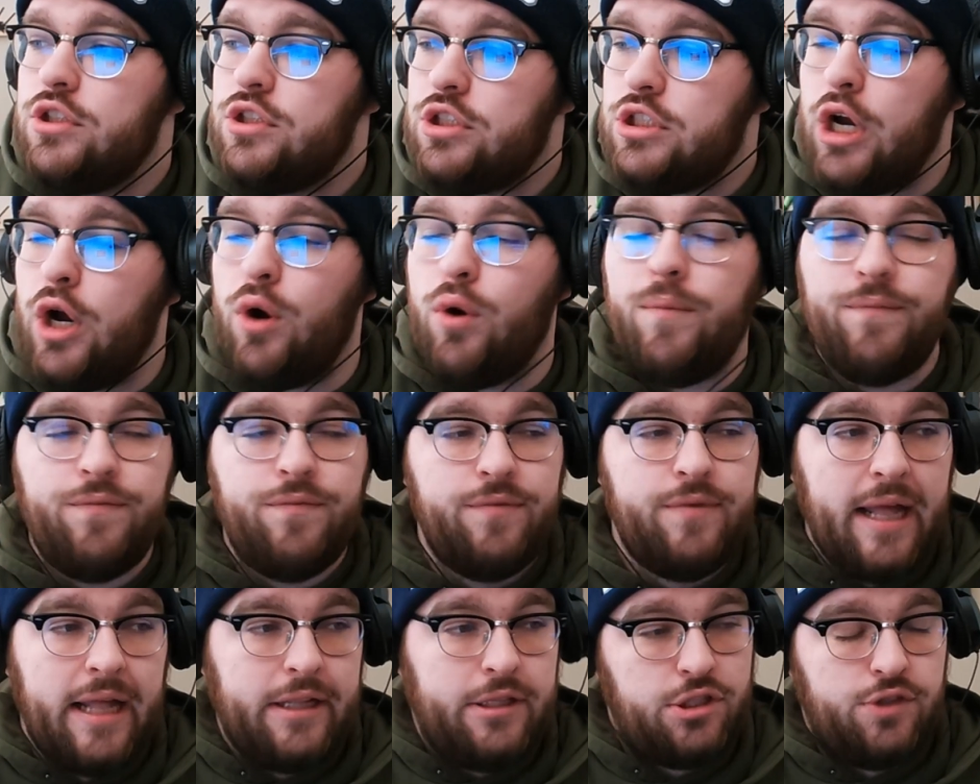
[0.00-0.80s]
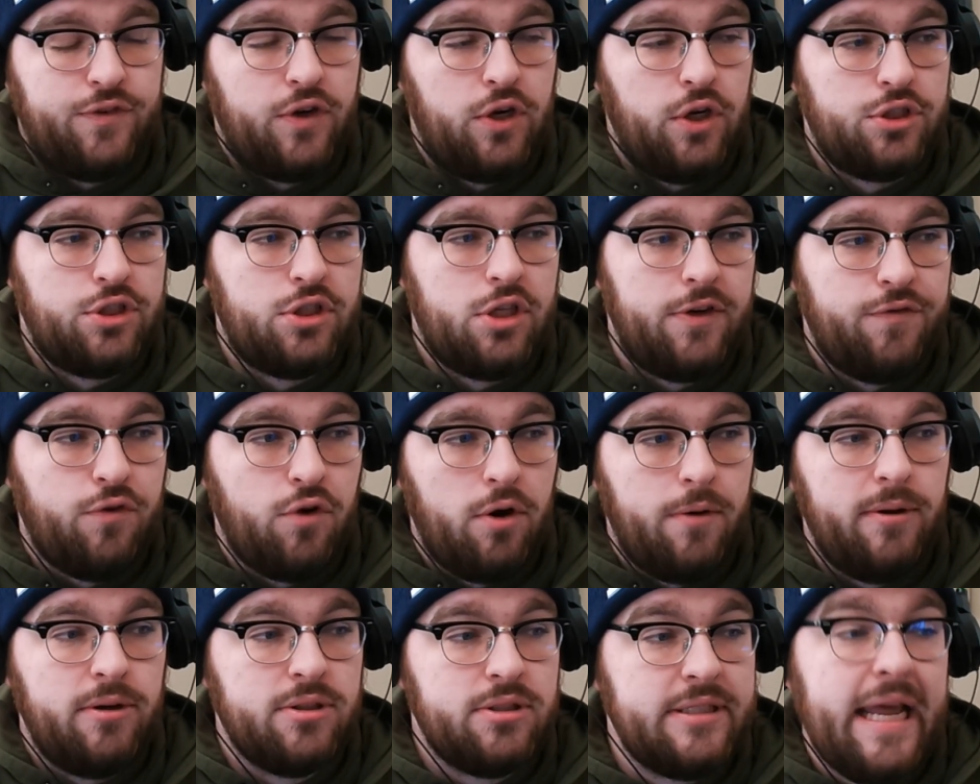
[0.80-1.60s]
So that's first and
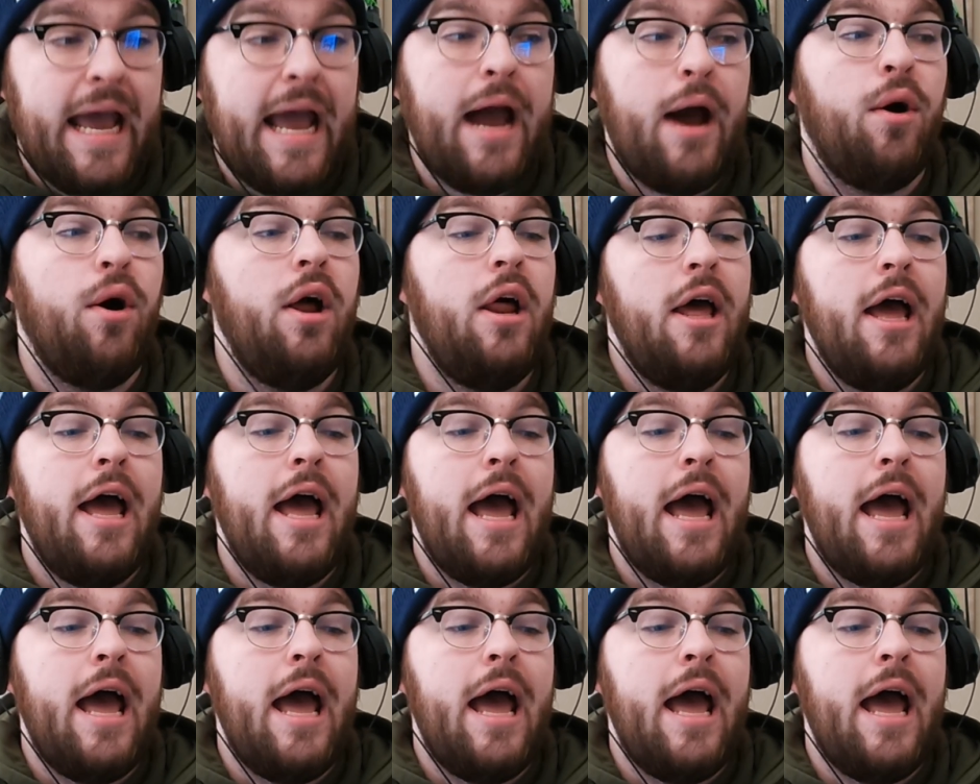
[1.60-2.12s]
foremost. Now,